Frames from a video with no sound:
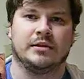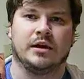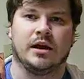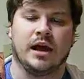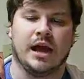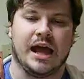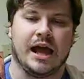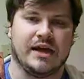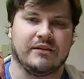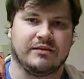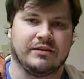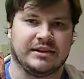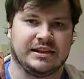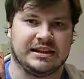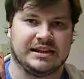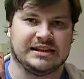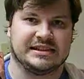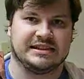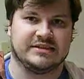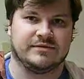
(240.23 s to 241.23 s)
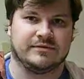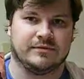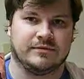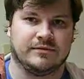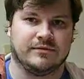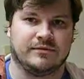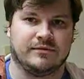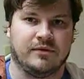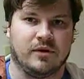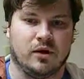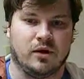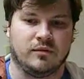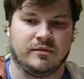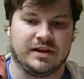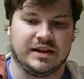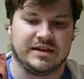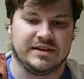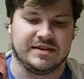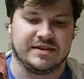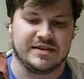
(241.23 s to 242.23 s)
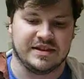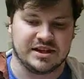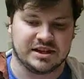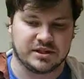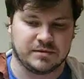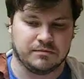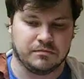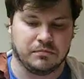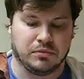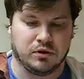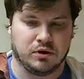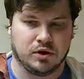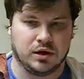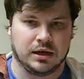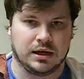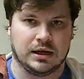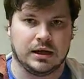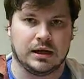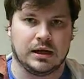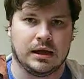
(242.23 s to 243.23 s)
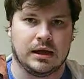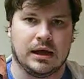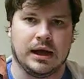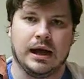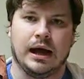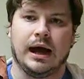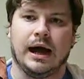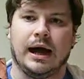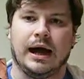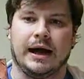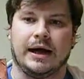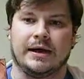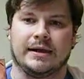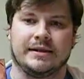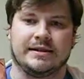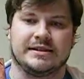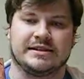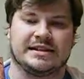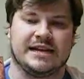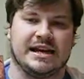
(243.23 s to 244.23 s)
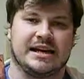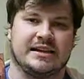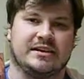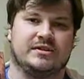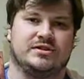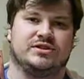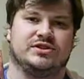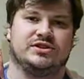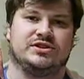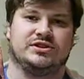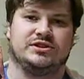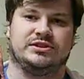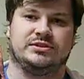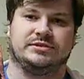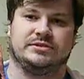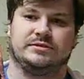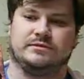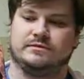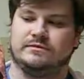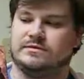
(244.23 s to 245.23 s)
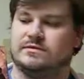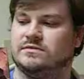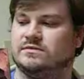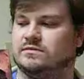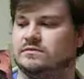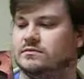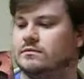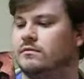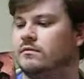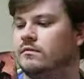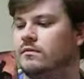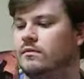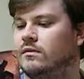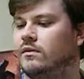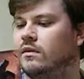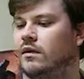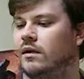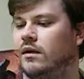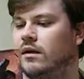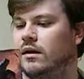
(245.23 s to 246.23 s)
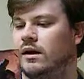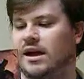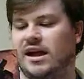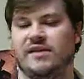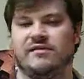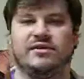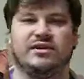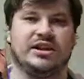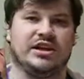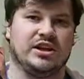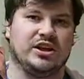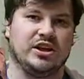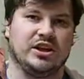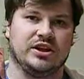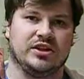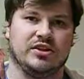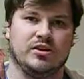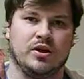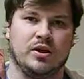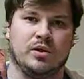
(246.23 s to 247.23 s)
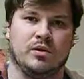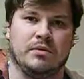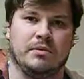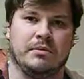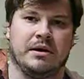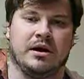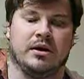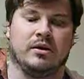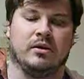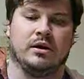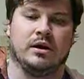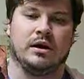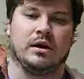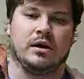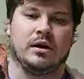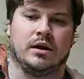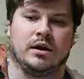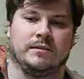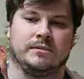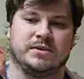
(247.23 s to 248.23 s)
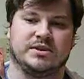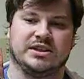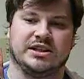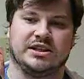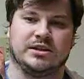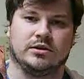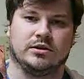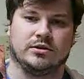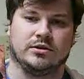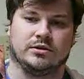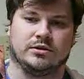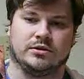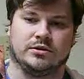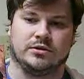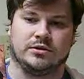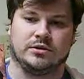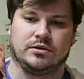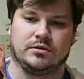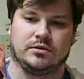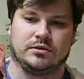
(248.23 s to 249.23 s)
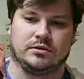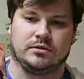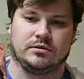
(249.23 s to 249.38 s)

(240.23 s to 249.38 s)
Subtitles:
and everything that's involved in this book. This has everything you need to know about particular